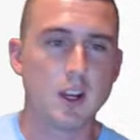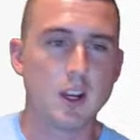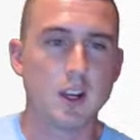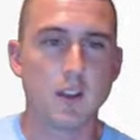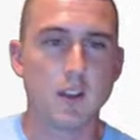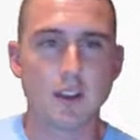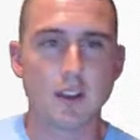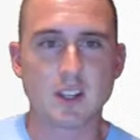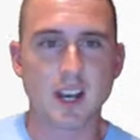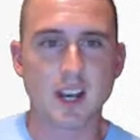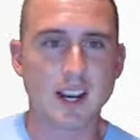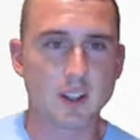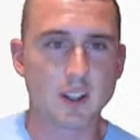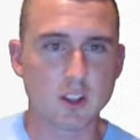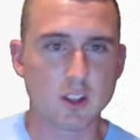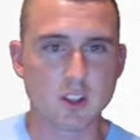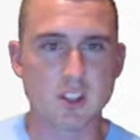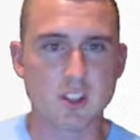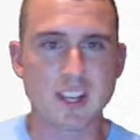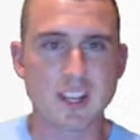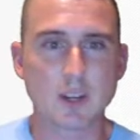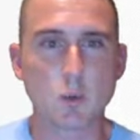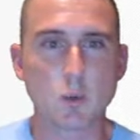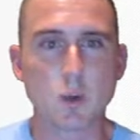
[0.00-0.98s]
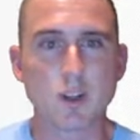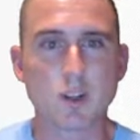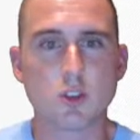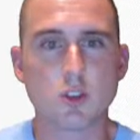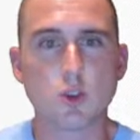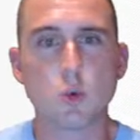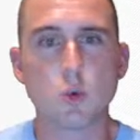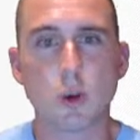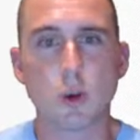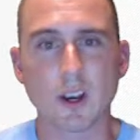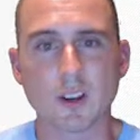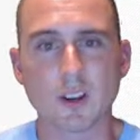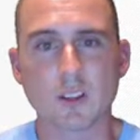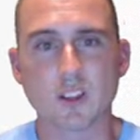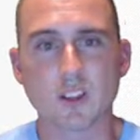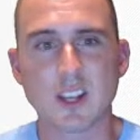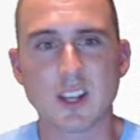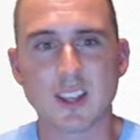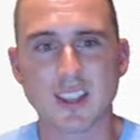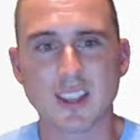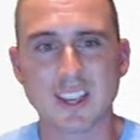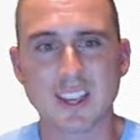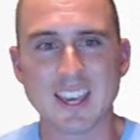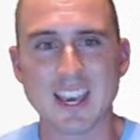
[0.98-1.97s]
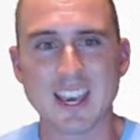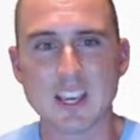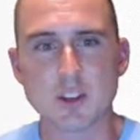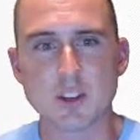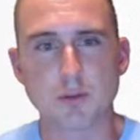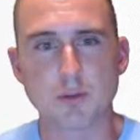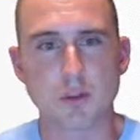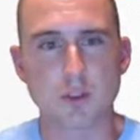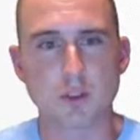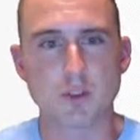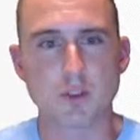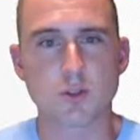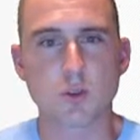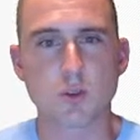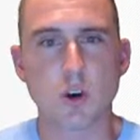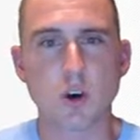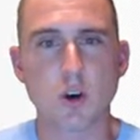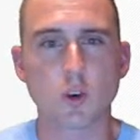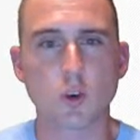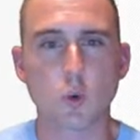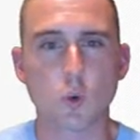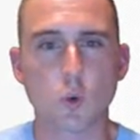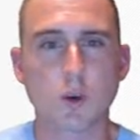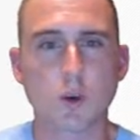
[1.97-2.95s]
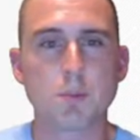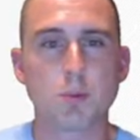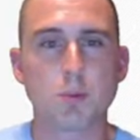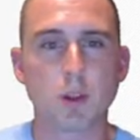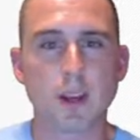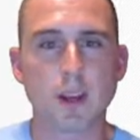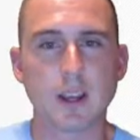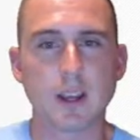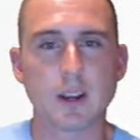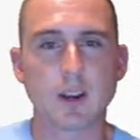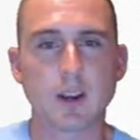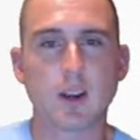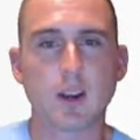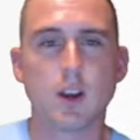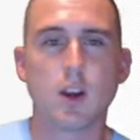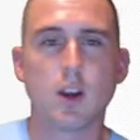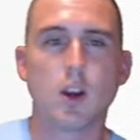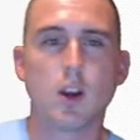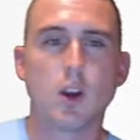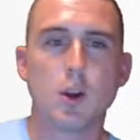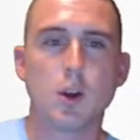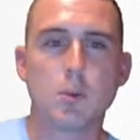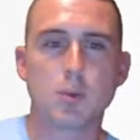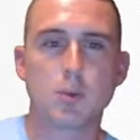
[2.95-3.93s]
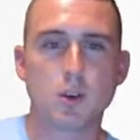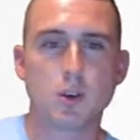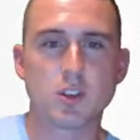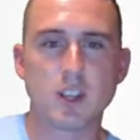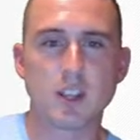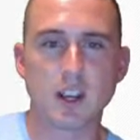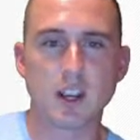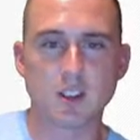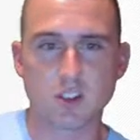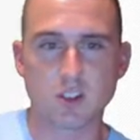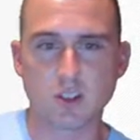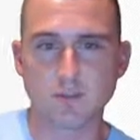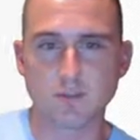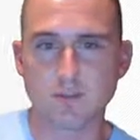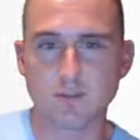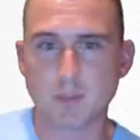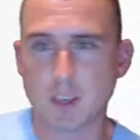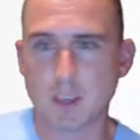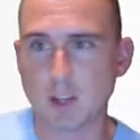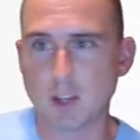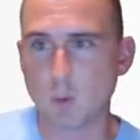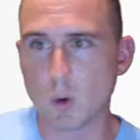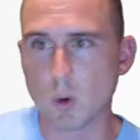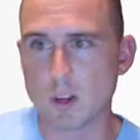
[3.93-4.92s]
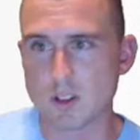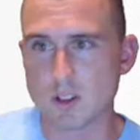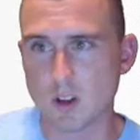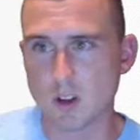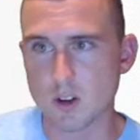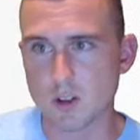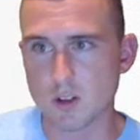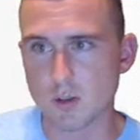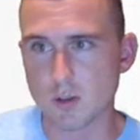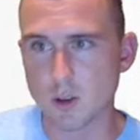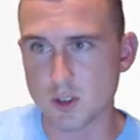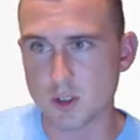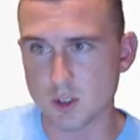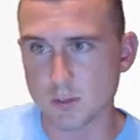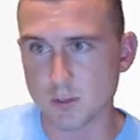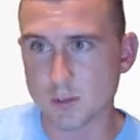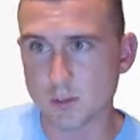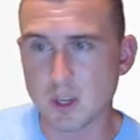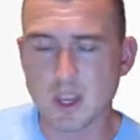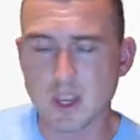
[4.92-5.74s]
The title is SegWit2x and the case for strong replay protection and why it's controversial.